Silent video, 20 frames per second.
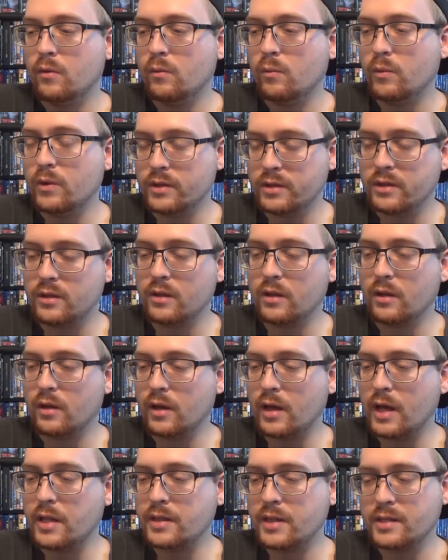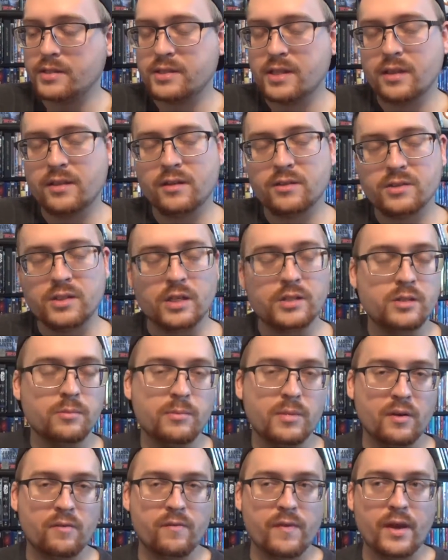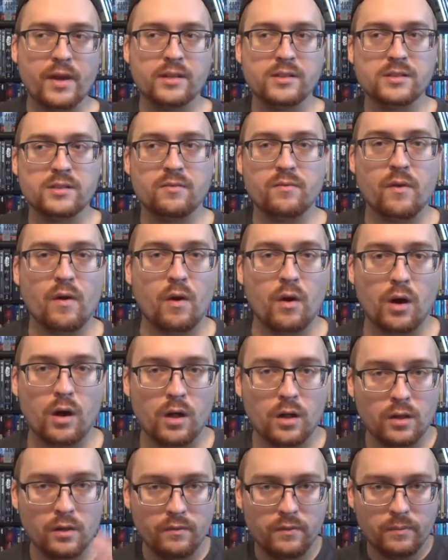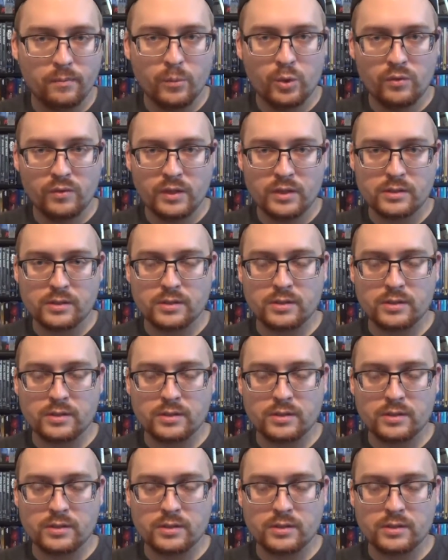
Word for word: with and they said they're such a big fans of all of the movies,